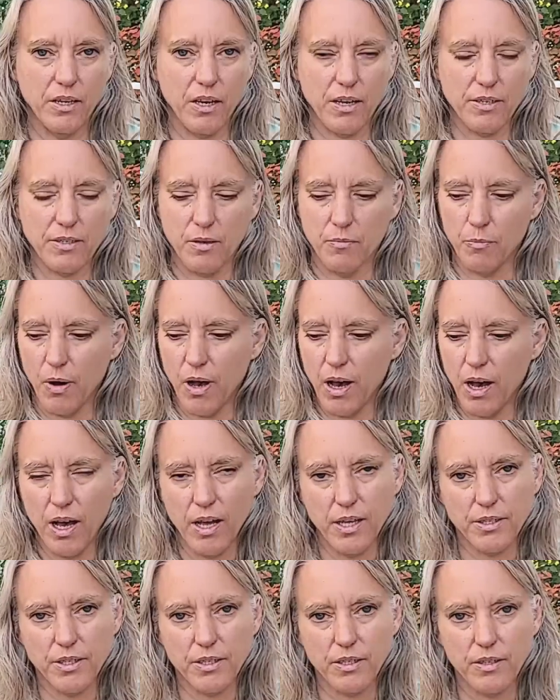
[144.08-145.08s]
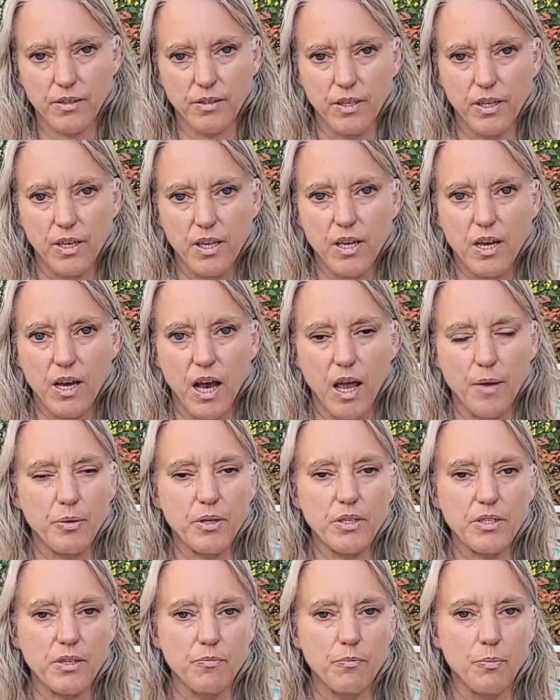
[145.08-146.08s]
got some pots. I
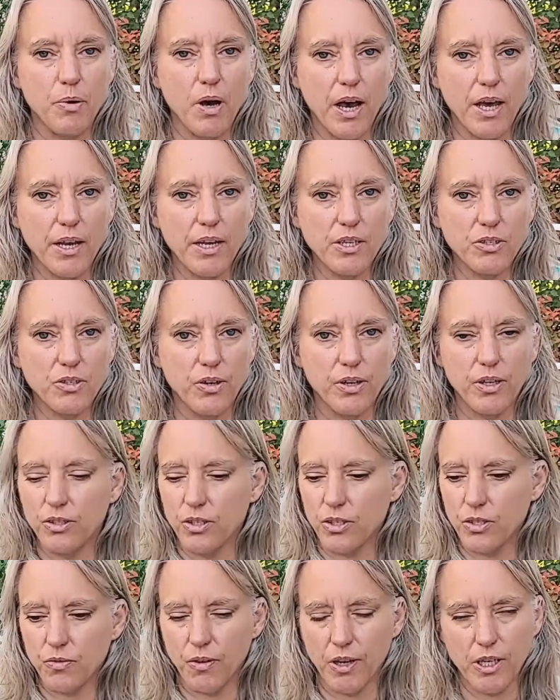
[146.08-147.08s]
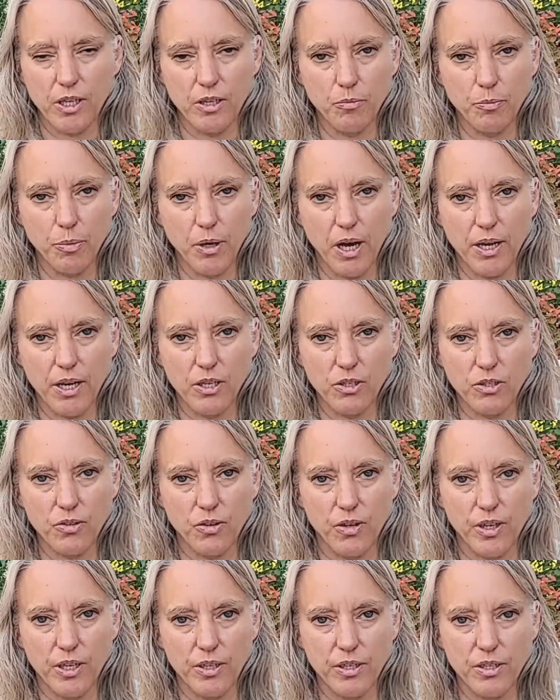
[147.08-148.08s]
put some potting soil, just regular potting
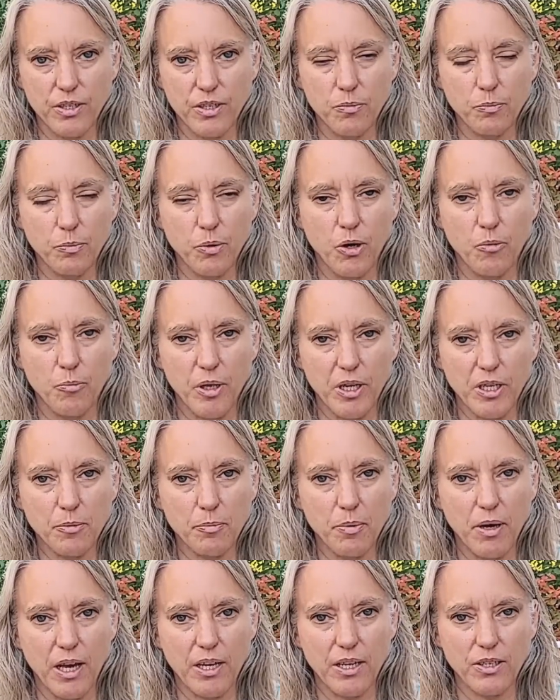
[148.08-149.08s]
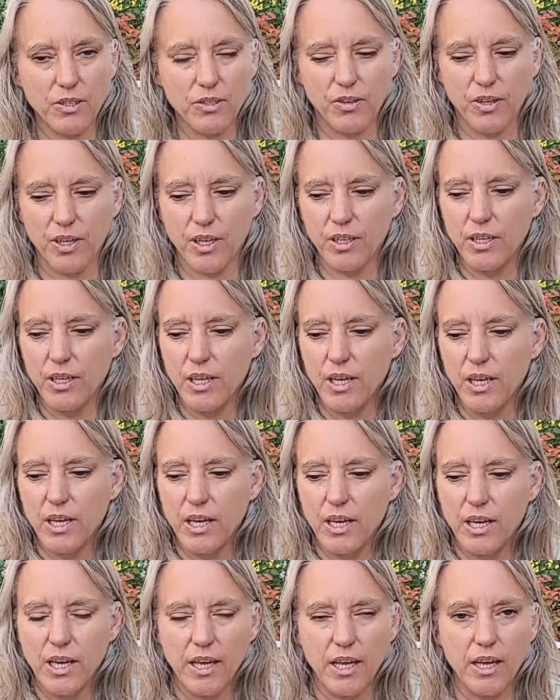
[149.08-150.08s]
soil. This is Pro Mix potting soil,
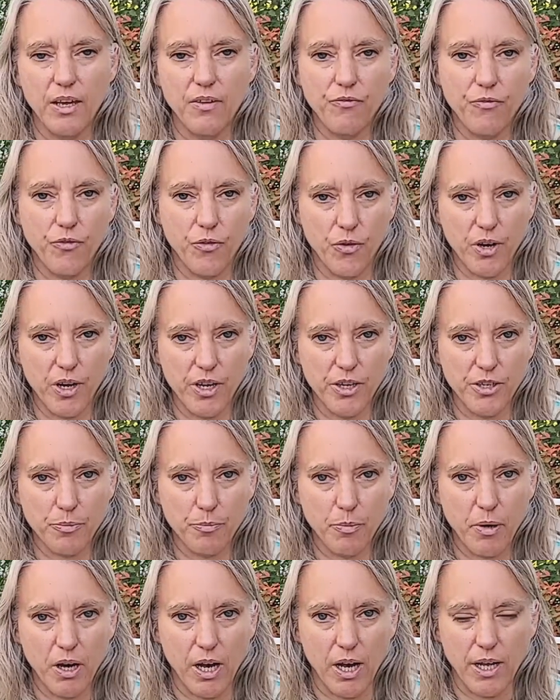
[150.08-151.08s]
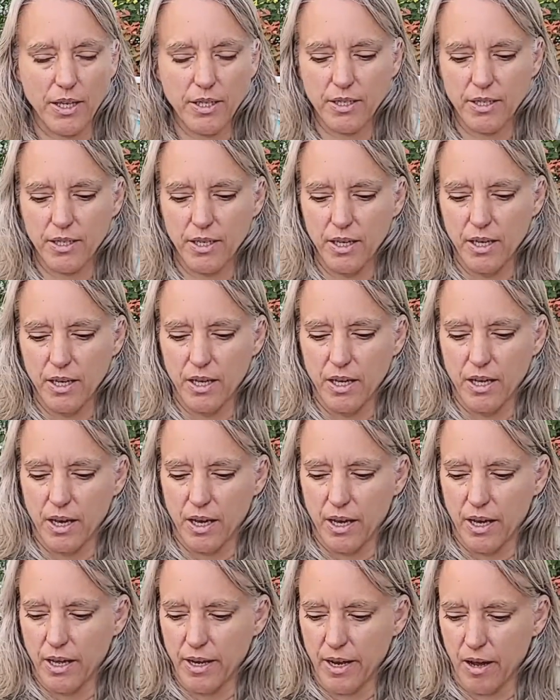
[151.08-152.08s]
in 4-inch pots.
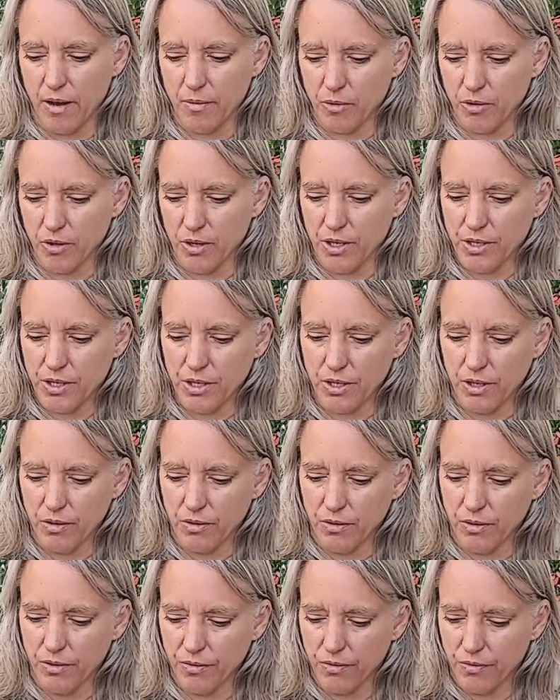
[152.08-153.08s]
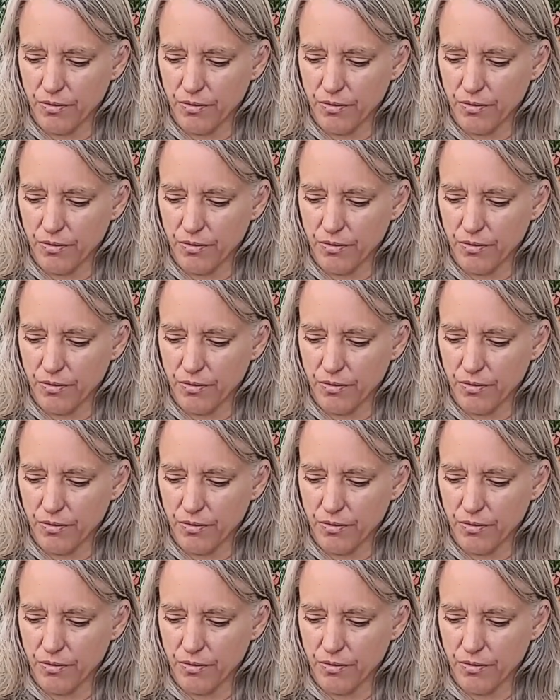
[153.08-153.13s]
Now I'm going to